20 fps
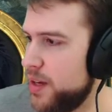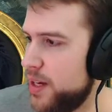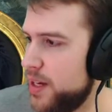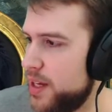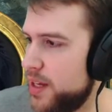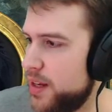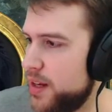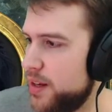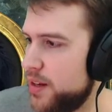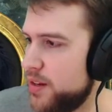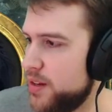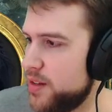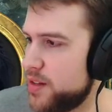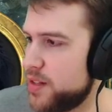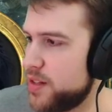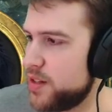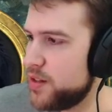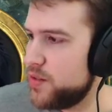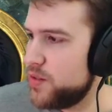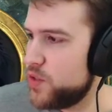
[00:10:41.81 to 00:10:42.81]
in
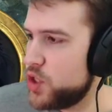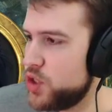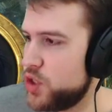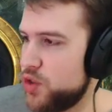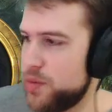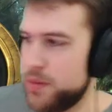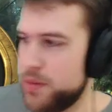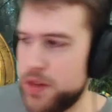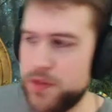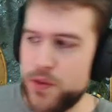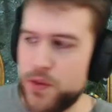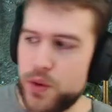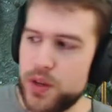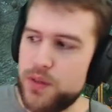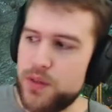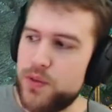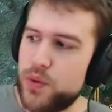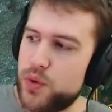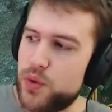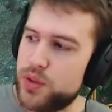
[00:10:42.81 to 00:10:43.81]
Steel Division Normandy
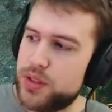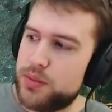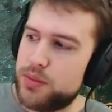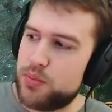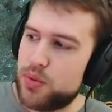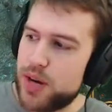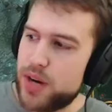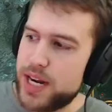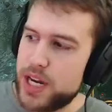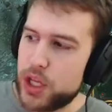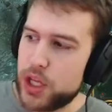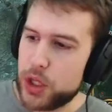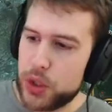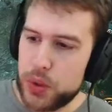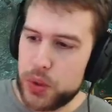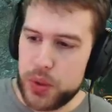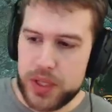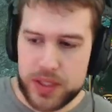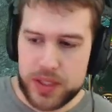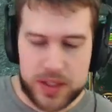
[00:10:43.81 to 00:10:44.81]
44 to break
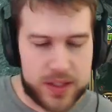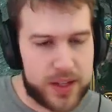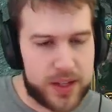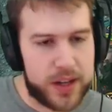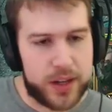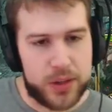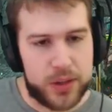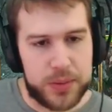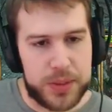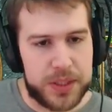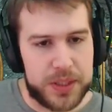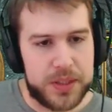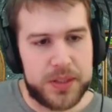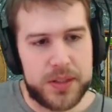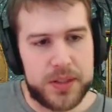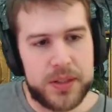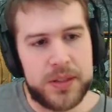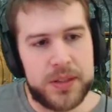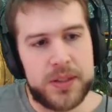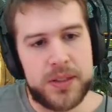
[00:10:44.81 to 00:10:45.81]
through
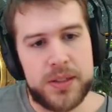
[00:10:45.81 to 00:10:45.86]
encirclement.